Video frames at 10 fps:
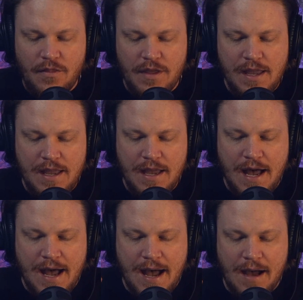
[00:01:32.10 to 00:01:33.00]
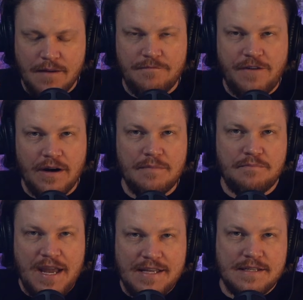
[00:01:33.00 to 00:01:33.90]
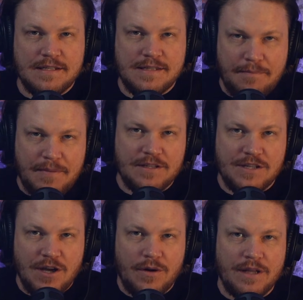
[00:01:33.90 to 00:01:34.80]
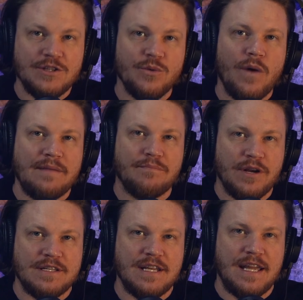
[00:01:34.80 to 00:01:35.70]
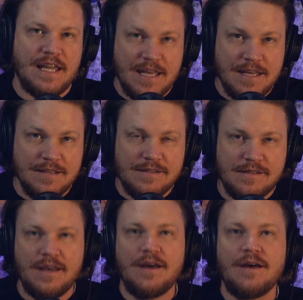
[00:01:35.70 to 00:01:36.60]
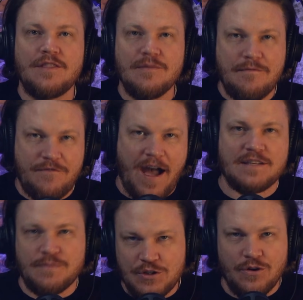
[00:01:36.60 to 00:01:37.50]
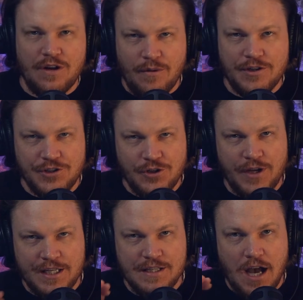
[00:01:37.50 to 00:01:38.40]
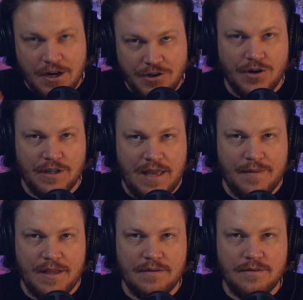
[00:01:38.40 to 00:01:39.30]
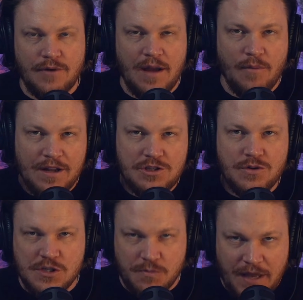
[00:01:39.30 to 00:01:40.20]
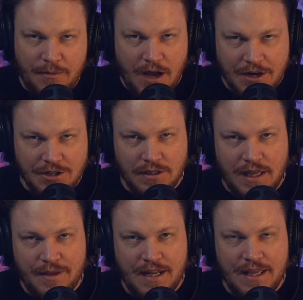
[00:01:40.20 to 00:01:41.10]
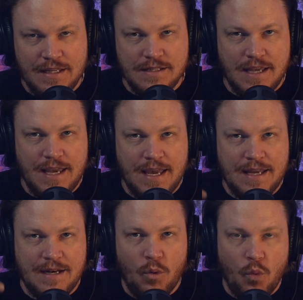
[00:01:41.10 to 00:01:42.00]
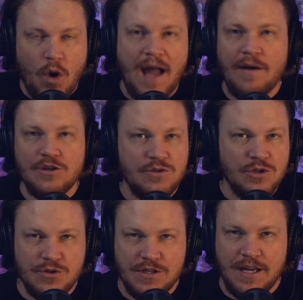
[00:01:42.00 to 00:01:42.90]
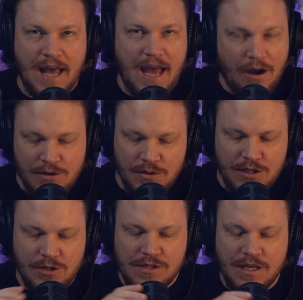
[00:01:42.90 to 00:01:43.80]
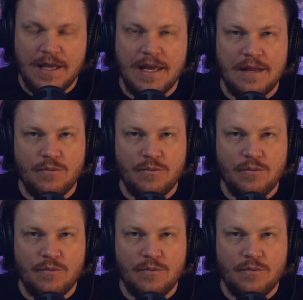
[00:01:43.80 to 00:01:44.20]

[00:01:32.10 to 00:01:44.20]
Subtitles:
The very basic stepping stone into white printing is the vast majority of what you're doing is underlayment, right? Why don't you explain what underlayment is and why you use it, how you would use it,